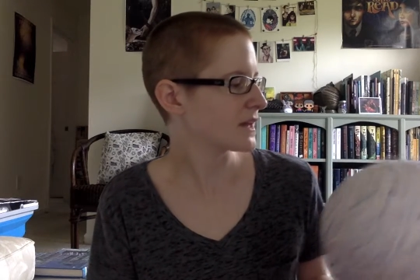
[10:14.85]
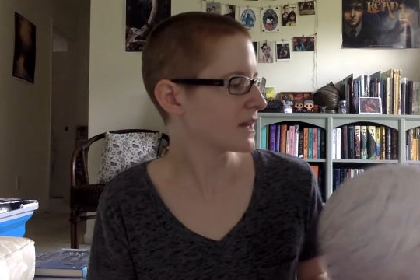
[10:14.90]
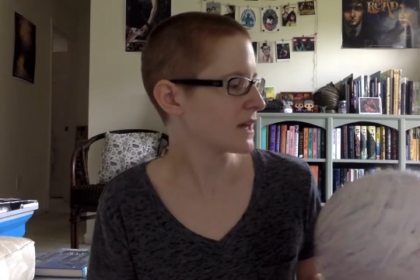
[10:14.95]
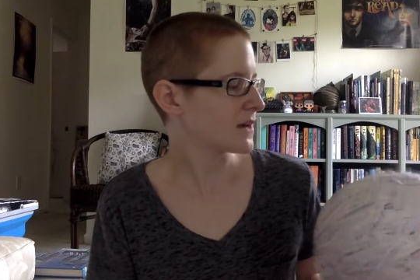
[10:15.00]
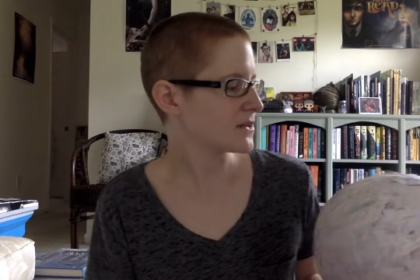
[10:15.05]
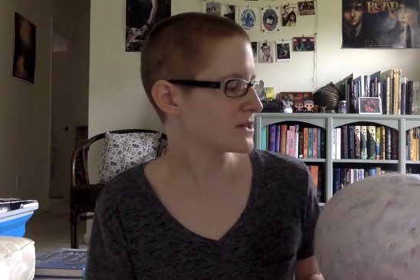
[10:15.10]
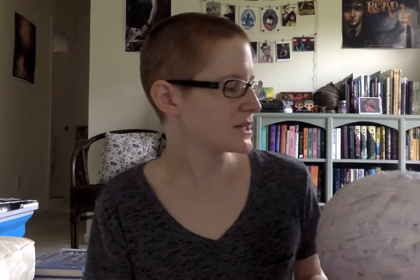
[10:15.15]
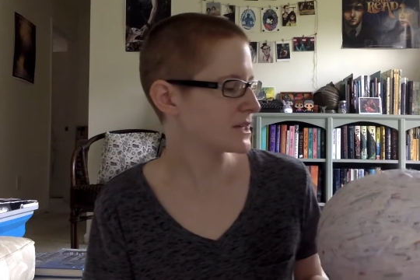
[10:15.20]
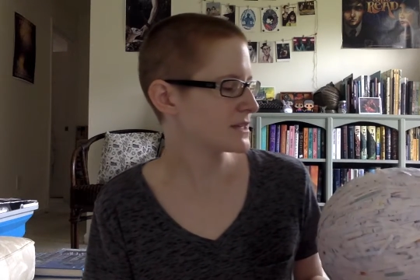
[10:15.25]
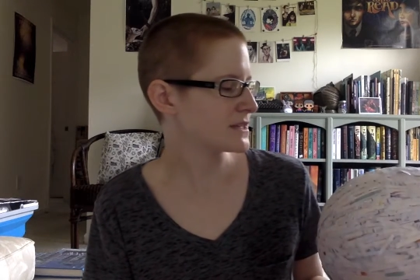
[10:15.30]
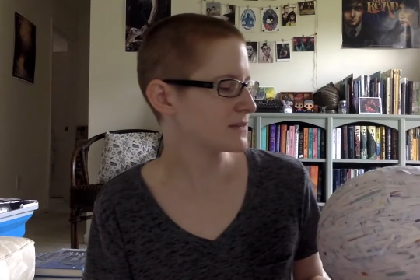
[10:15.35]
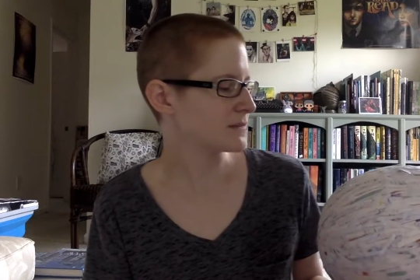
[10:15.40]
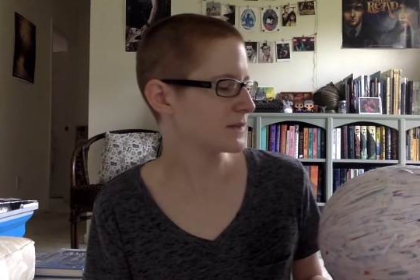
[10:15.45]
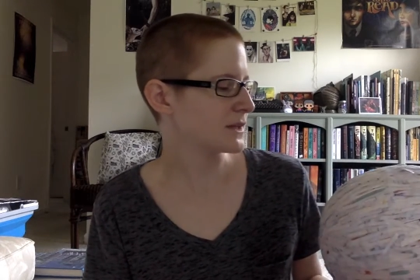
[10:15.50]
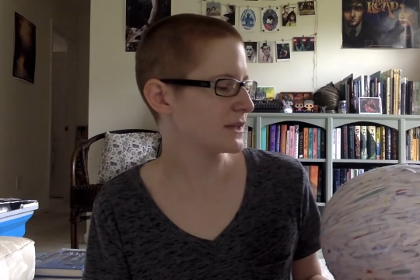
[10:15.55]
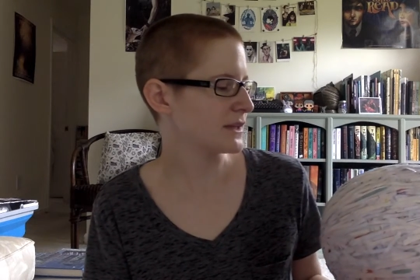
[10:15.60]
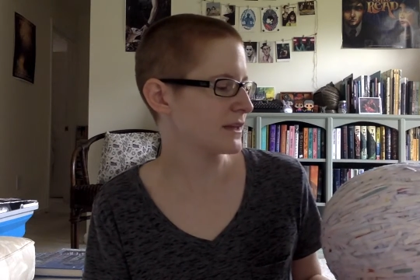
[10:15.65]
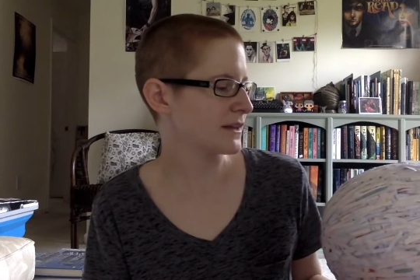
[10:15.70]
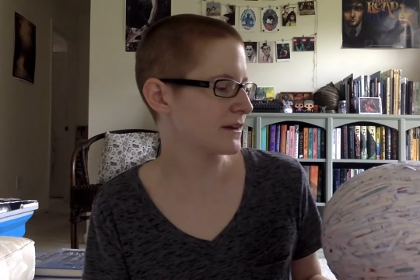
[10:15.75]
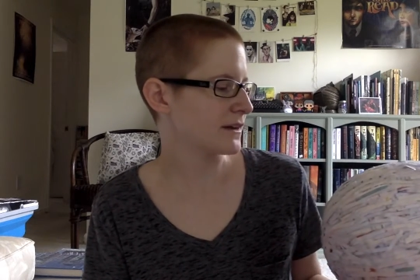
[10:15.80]
wish I had some
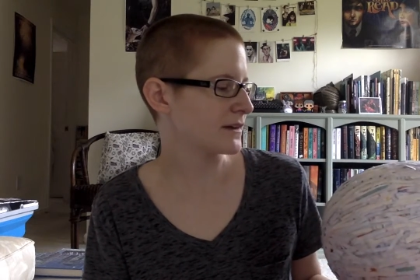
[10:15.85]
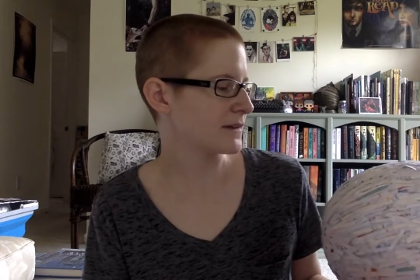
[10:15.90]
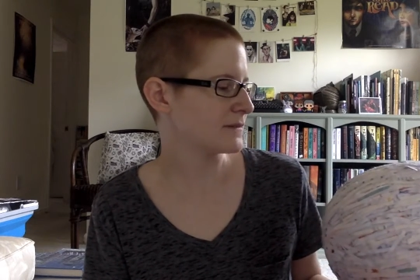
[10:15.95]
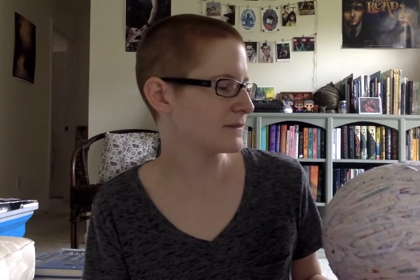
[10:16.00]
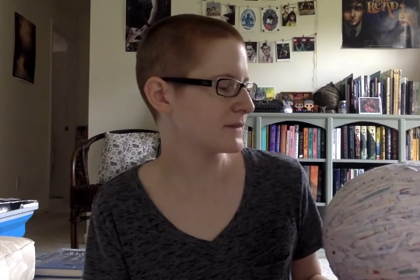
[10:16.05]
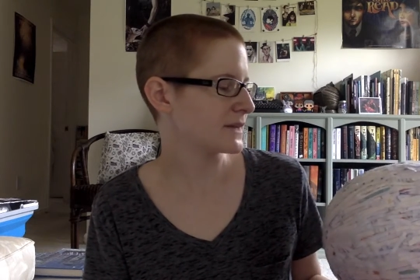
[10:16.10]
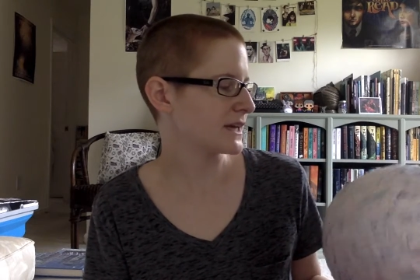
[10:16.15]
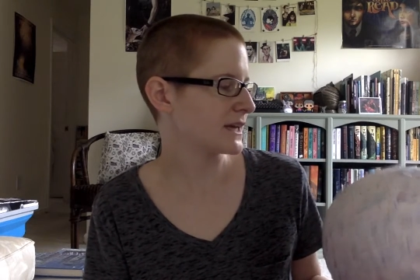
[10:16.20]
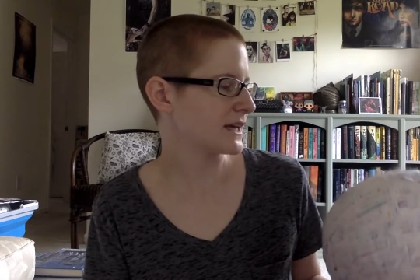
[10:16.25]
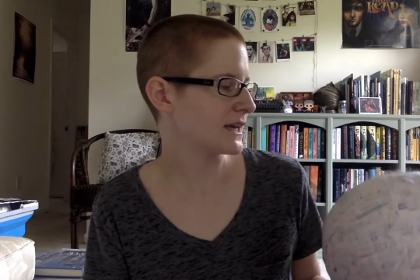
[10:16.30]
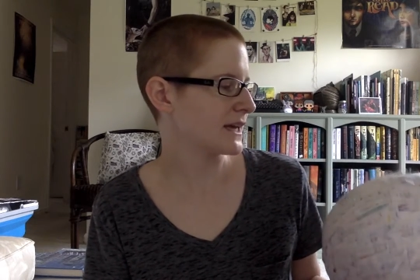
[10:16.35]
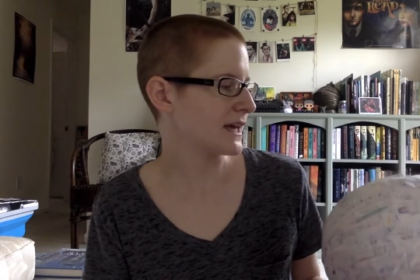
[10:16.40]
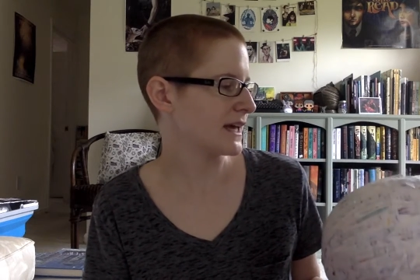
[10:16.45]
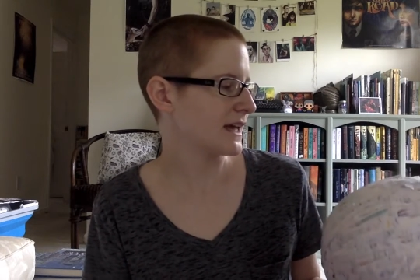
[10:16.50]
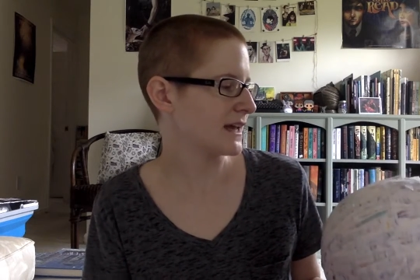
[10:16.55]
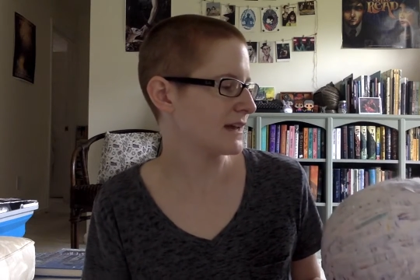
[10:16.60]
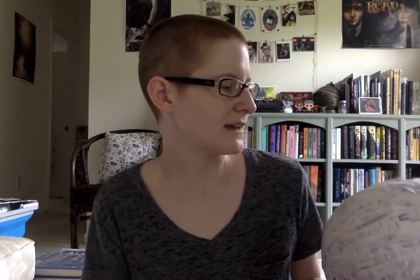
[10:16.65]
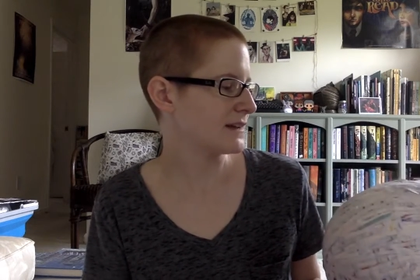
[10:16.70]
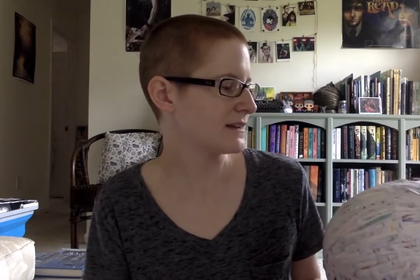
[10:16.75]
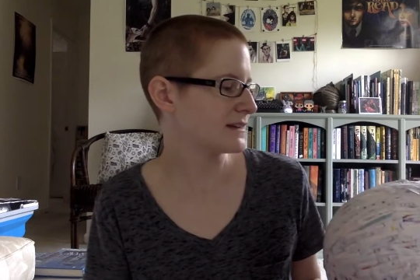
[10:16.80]
glitter
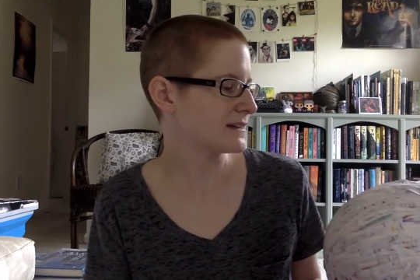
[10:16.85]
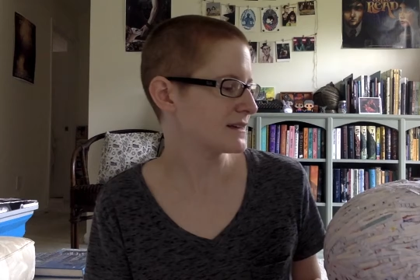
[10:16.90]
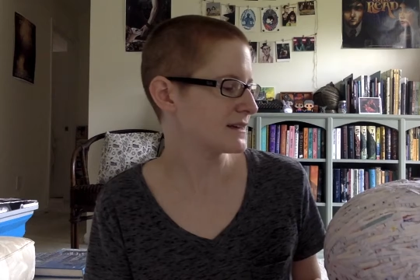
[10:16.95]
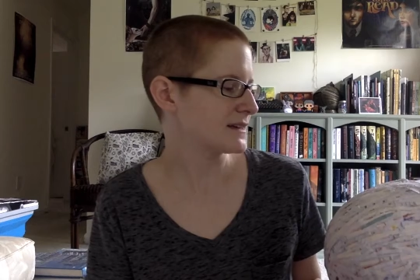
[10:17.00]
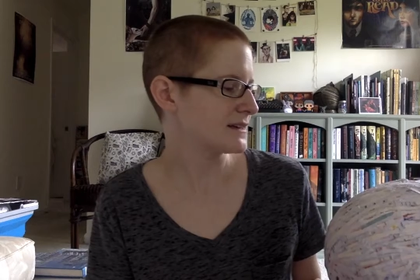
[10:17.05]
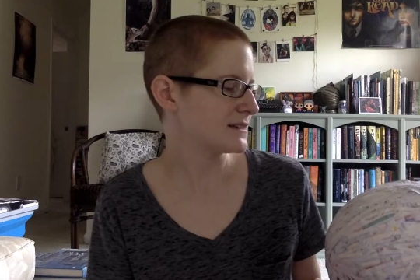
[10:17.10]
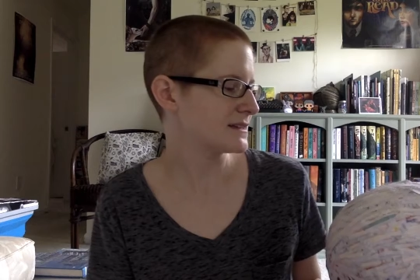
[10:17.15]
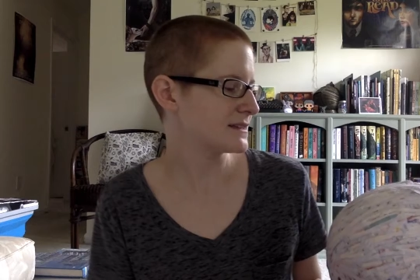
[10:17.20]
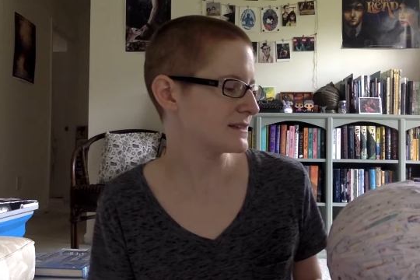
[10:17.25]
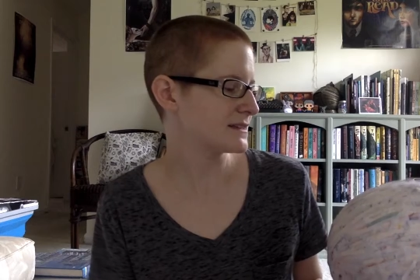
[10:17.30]
again, because